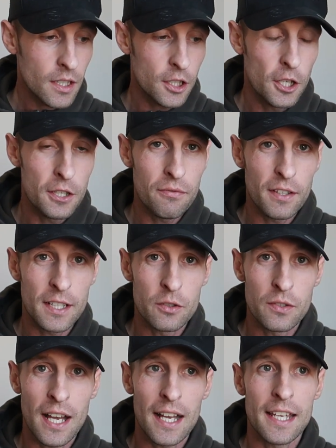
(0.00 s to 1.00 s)
The only thing
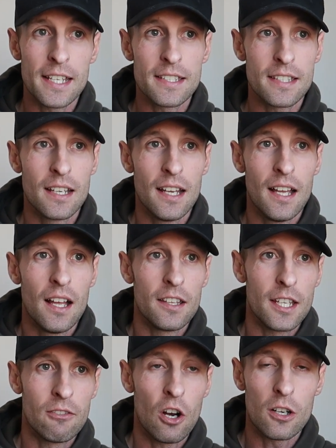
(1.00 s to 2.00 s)
is that
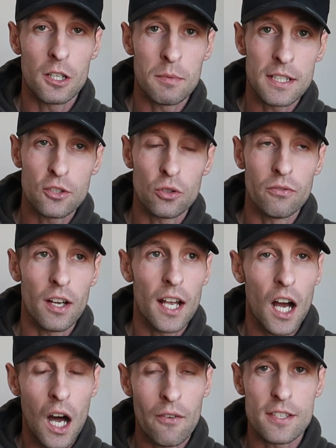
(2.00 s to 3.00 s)
there are going to be sort of
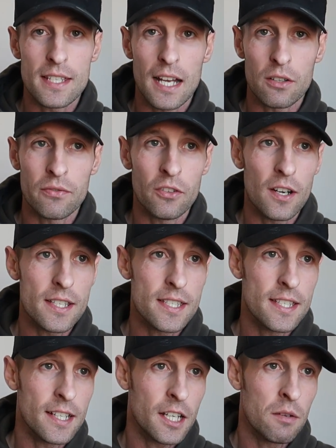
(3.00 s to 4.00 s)
like other
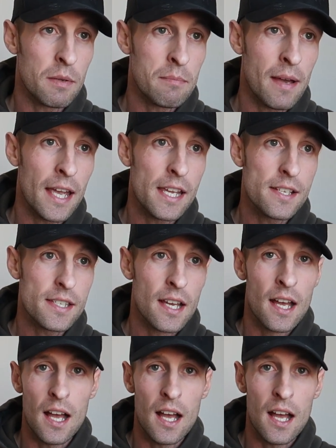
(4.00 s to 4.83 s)
sacrifices that are going to be made.